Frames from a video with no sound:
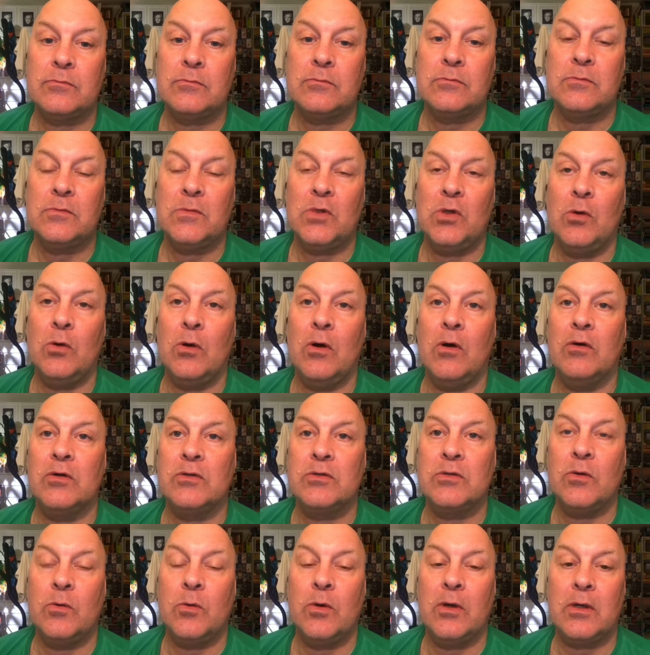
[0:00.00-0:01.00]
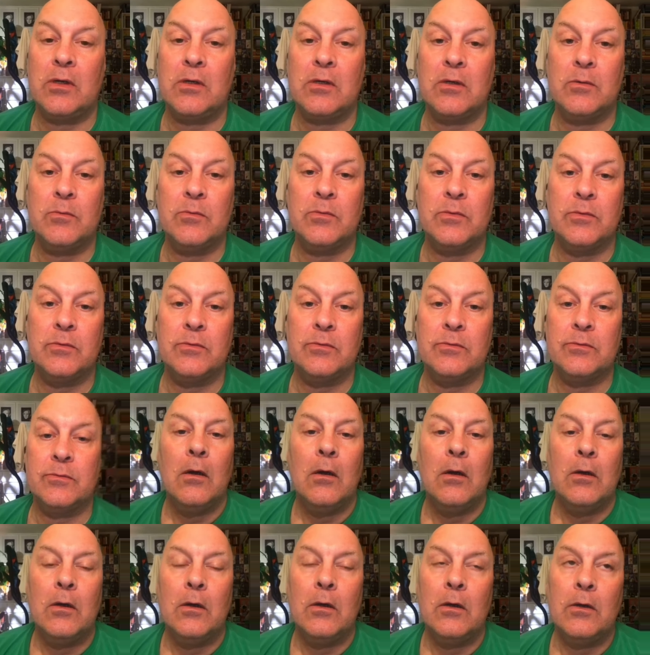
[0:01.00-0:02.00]
You are also welcome.
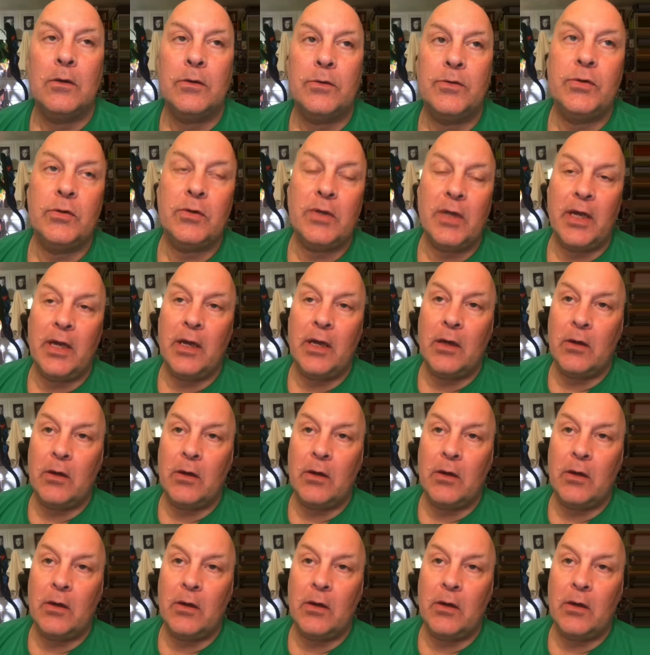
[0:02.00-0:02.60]
Today on